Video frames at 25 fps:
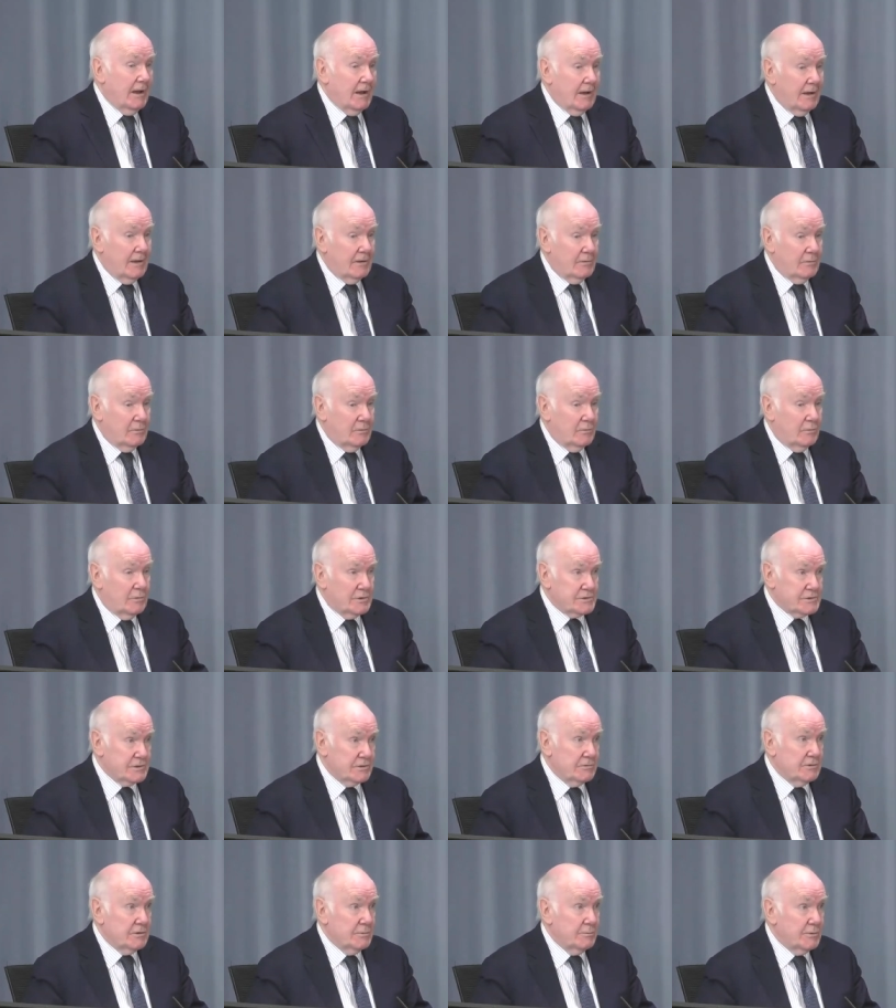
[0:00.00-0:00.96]
uh,
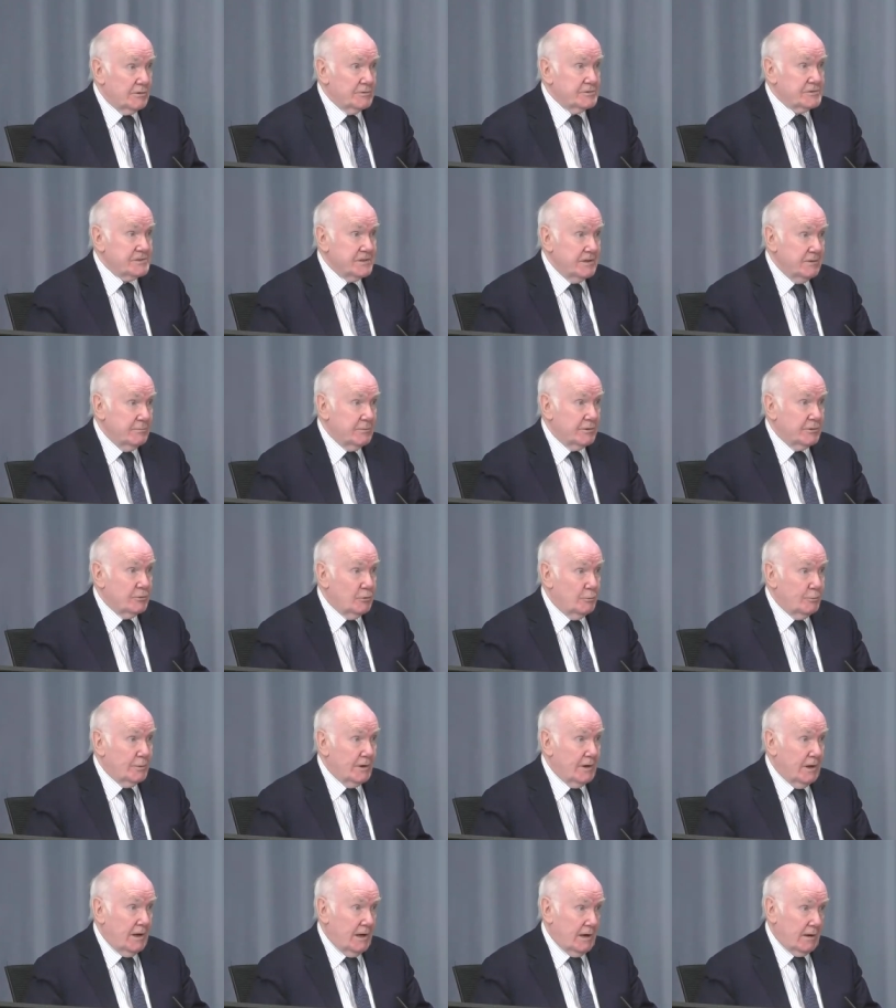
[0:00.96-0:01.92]
wasn't going to be received with
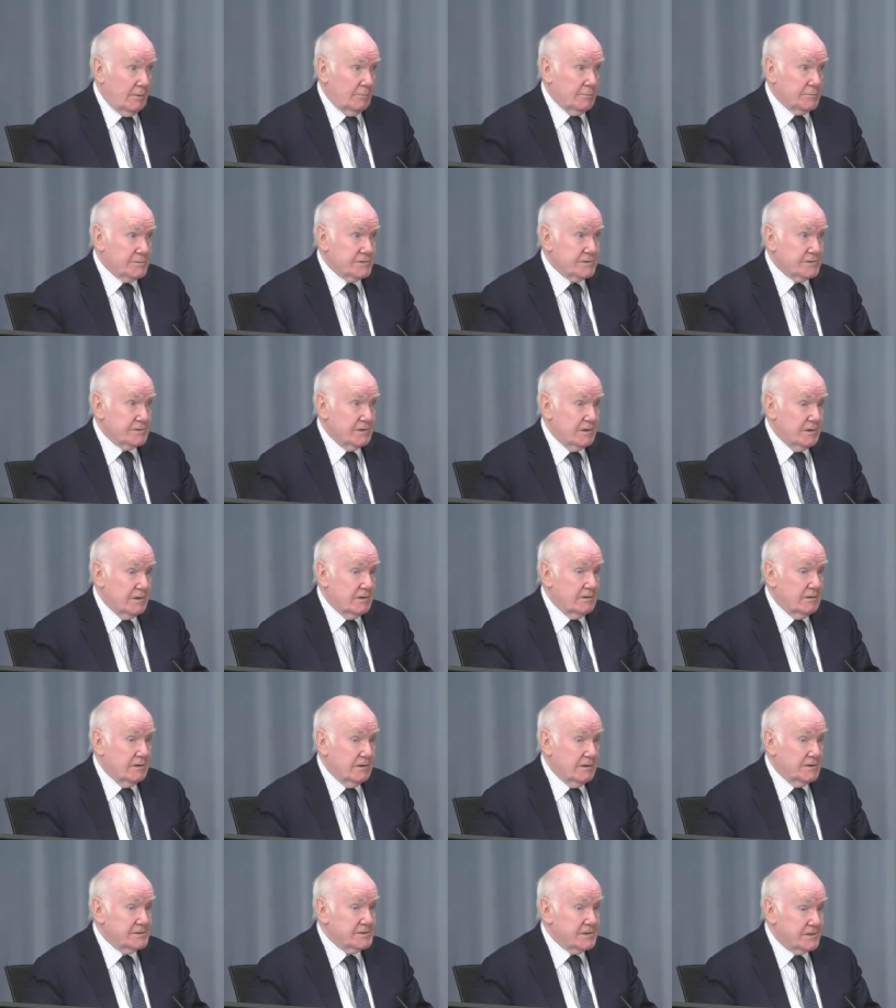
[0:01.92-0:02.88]
open arms.
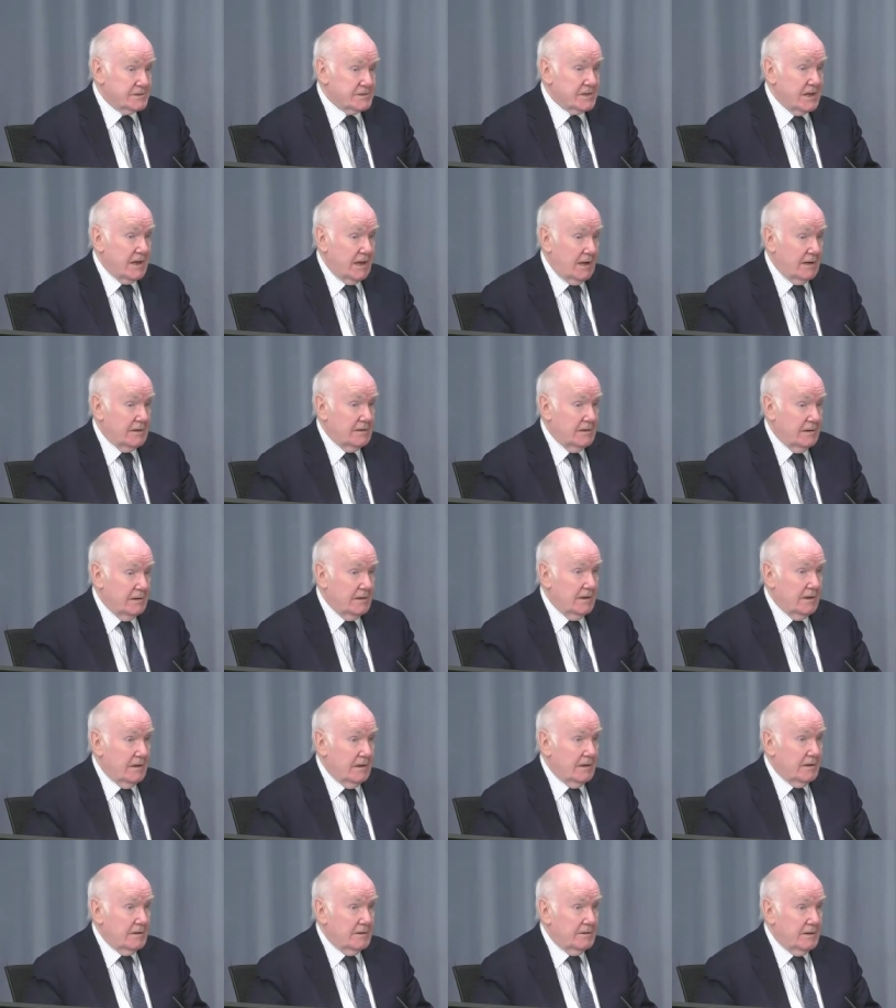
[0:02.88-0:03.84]
And as I said,
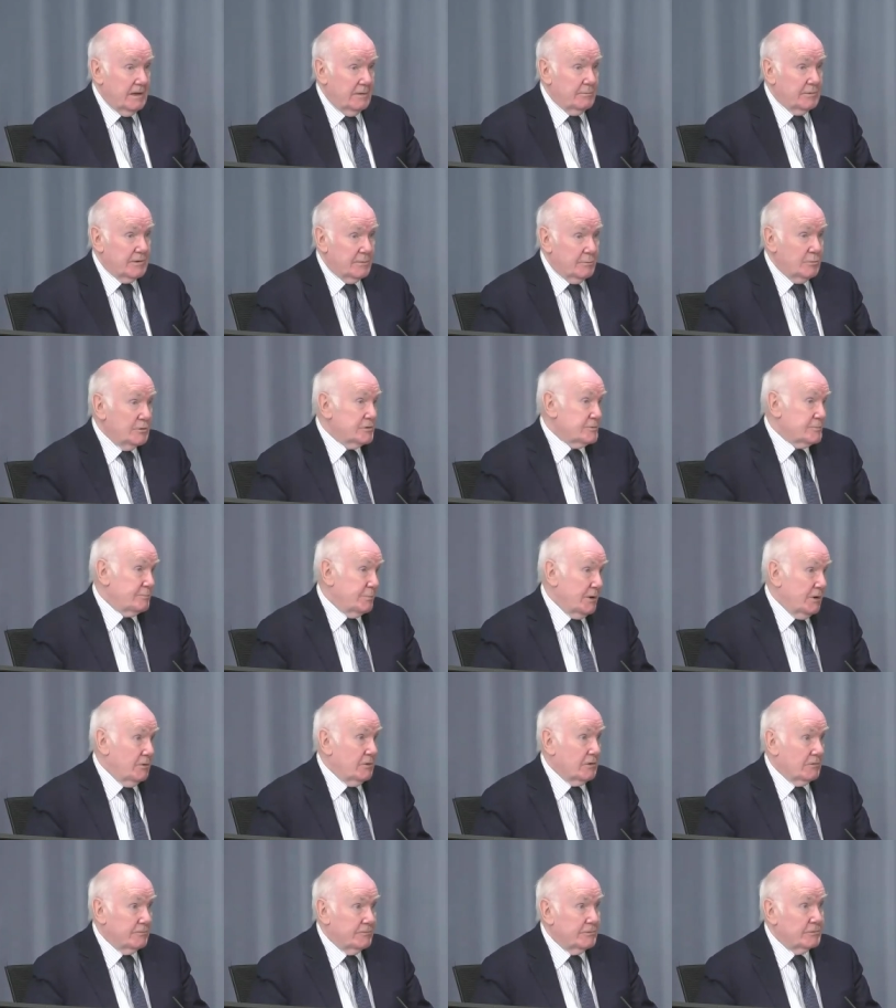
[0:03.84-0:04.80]
they were the most
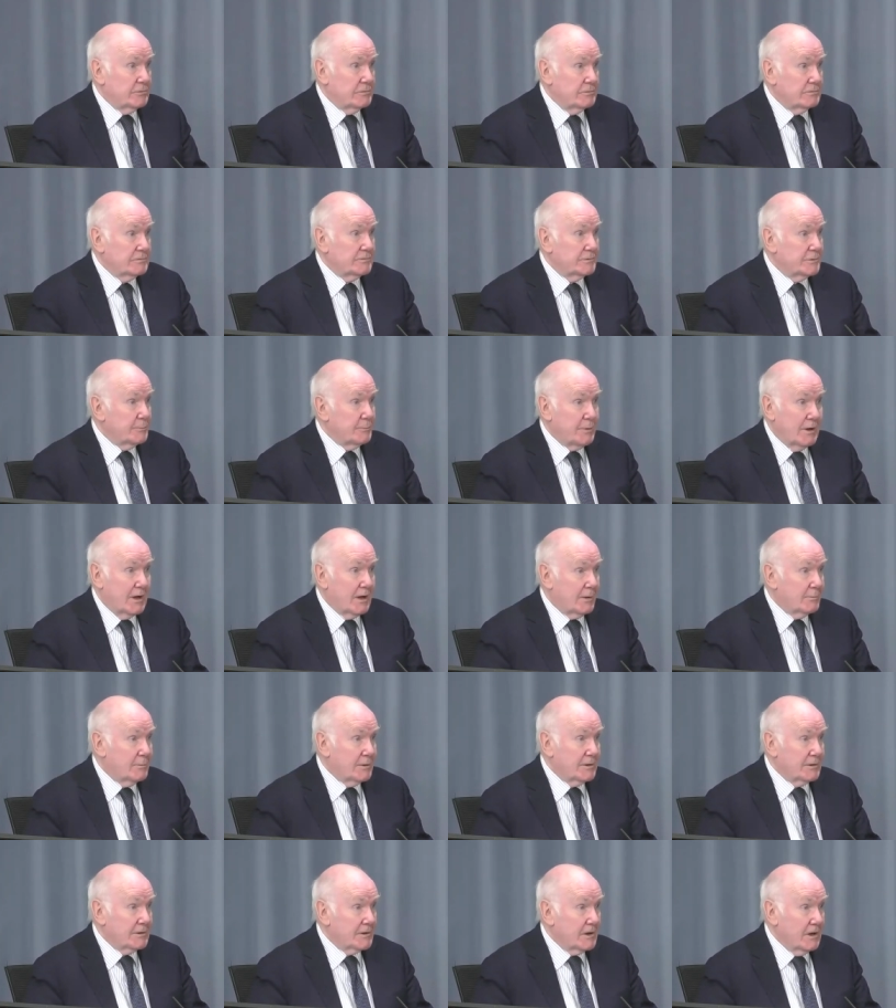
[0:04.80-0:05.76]
powerful
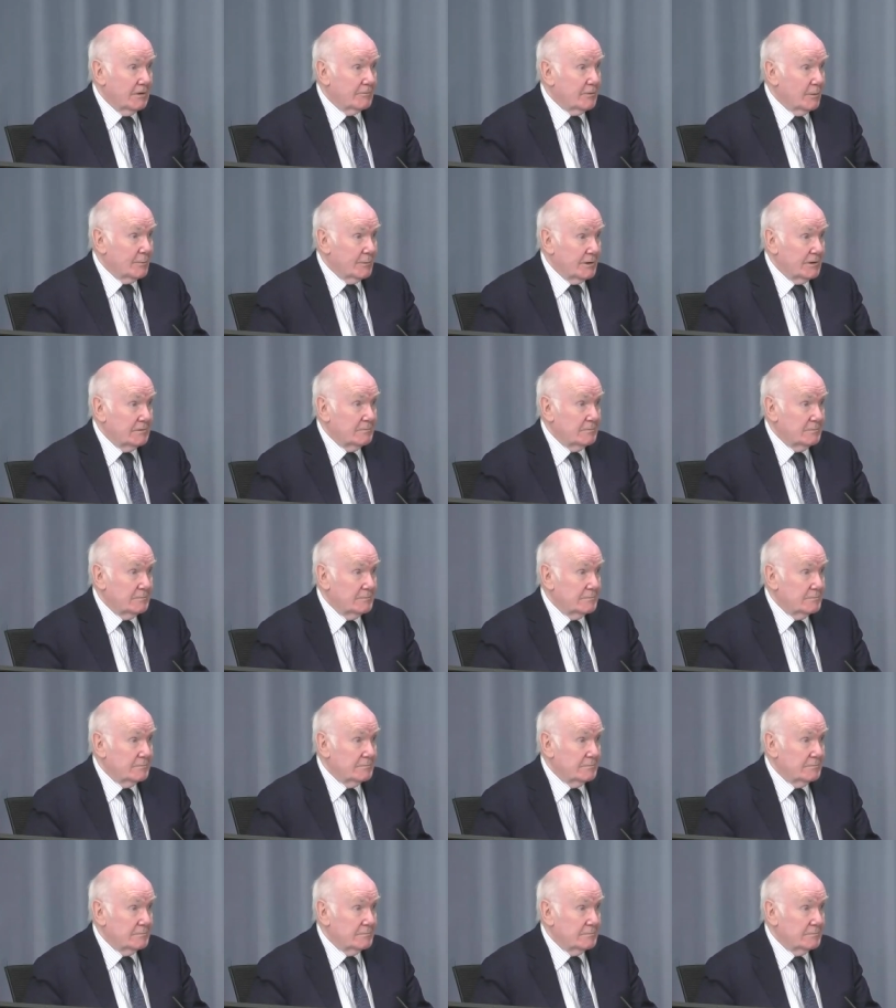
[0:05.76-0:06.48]
department in government.